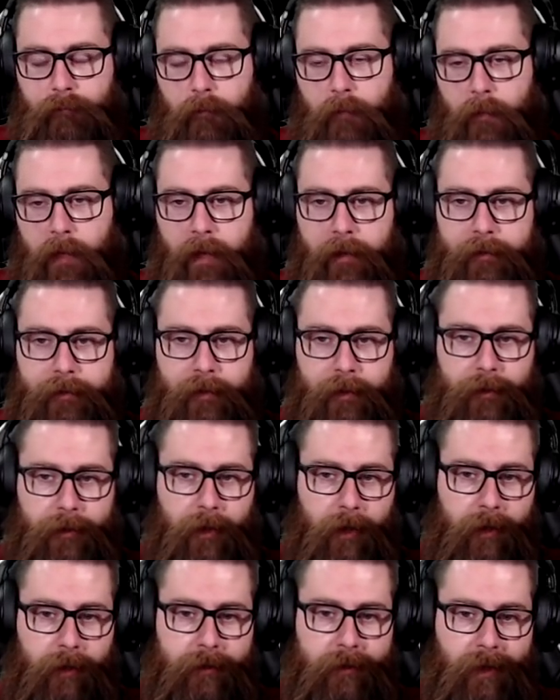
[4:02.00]
He's in
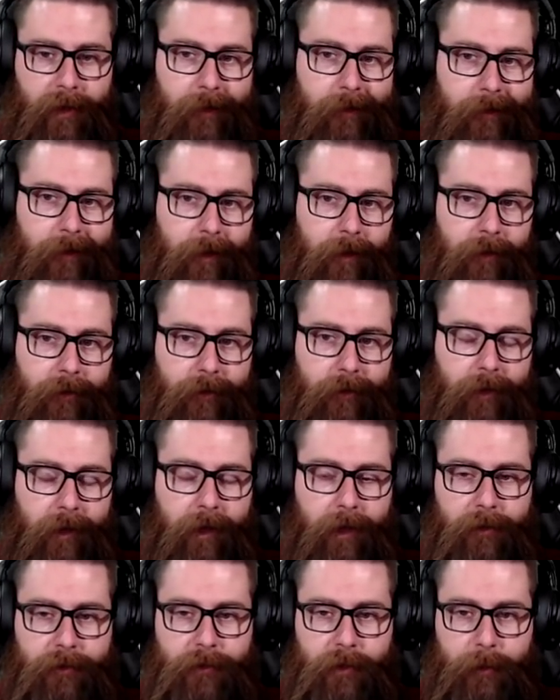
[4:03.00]
dark stance now, so he
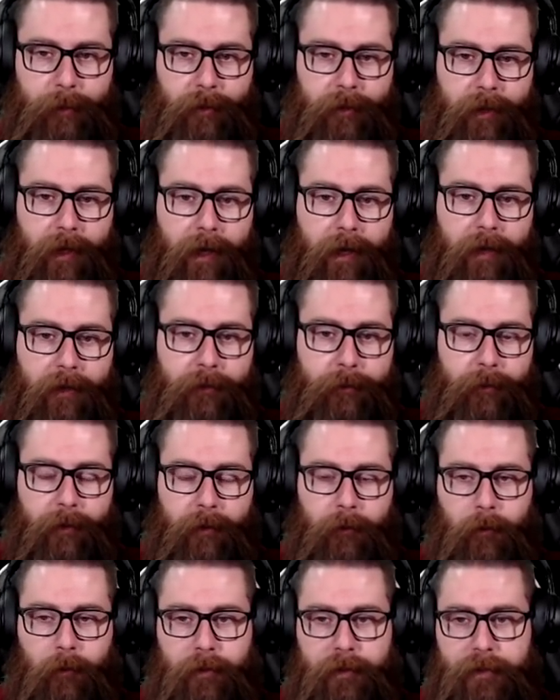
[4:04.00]
has triple cast, but
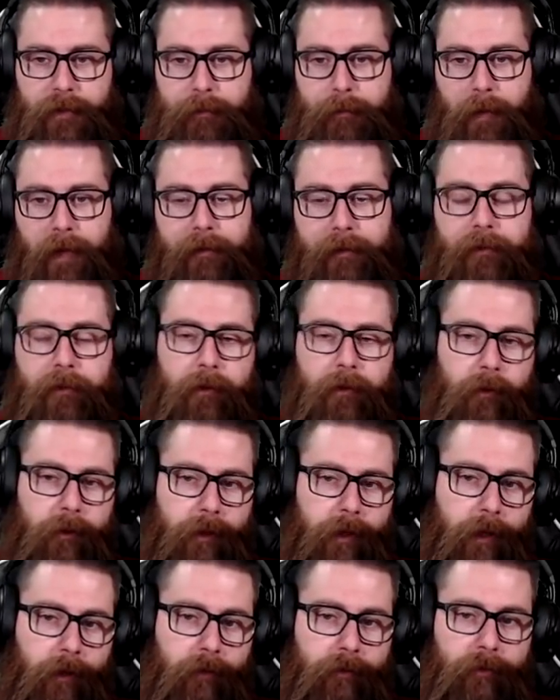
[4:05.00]
we're just basically going to
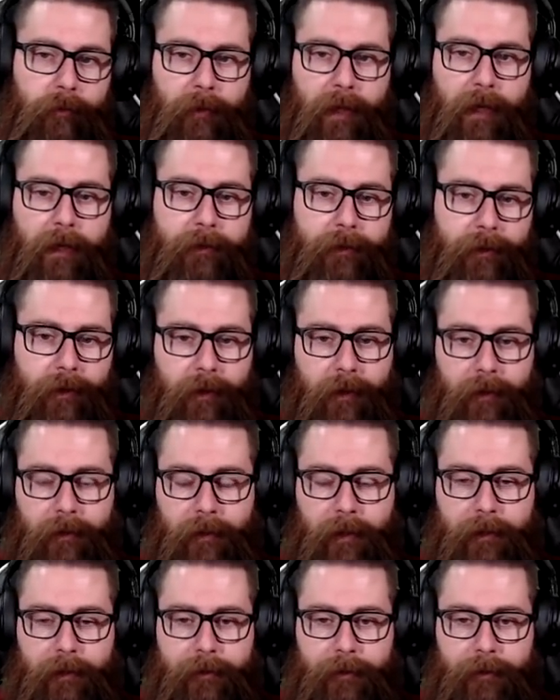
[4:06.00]
go from light to dark, and